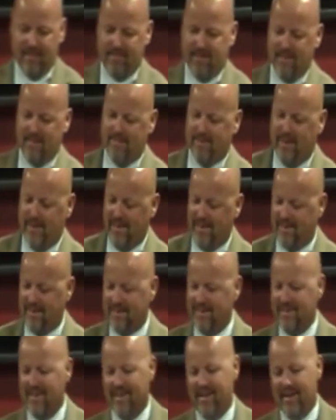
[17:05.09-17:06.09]
me, me.
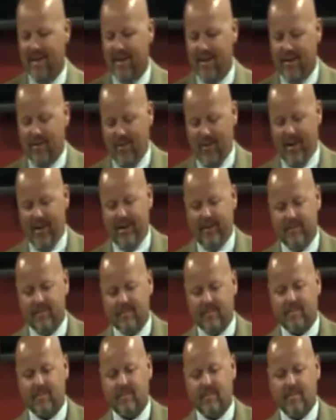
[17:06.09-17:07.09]

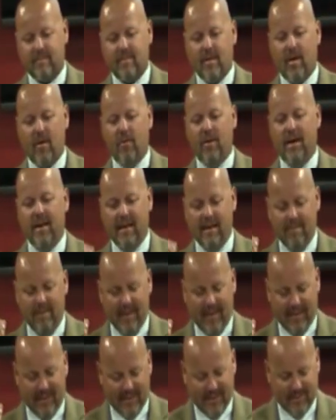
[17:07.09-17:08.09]
Well, we need to
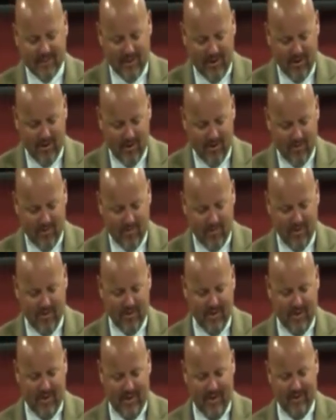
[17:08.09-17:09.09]
be concerned
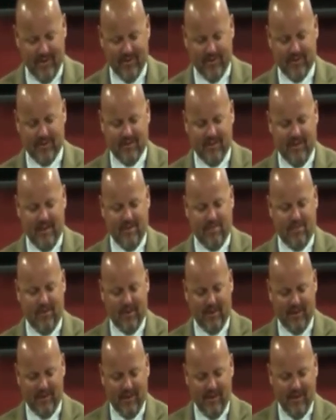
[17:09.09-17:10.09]
with others and need to
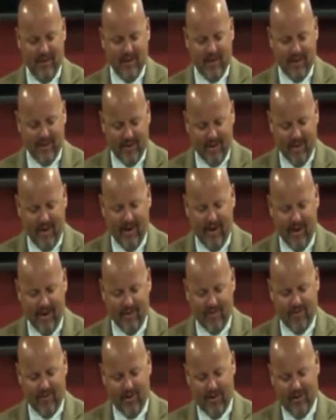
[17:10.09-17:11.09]
put
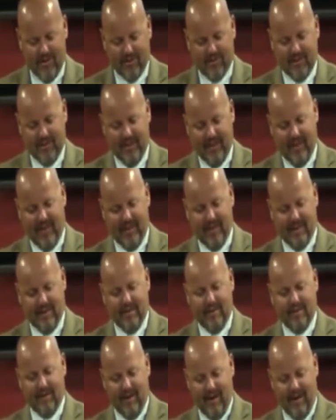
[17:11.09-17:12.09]
God first. And then
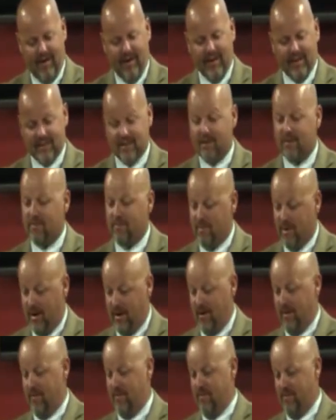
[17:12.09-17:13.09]
there is
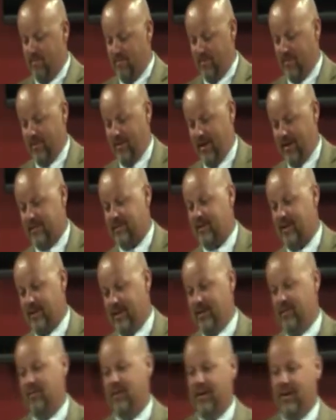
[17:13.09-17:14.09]
a there is a
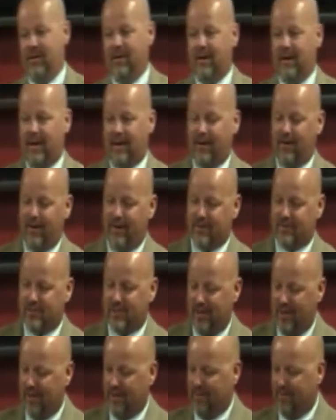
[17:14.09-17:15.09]
good rule, and I know I
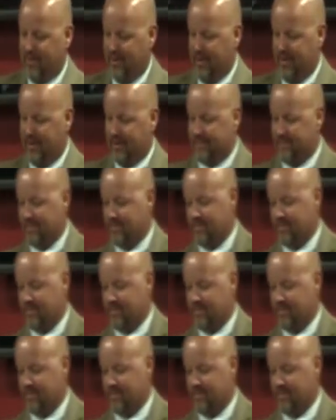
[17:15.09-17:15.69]
shared it with you,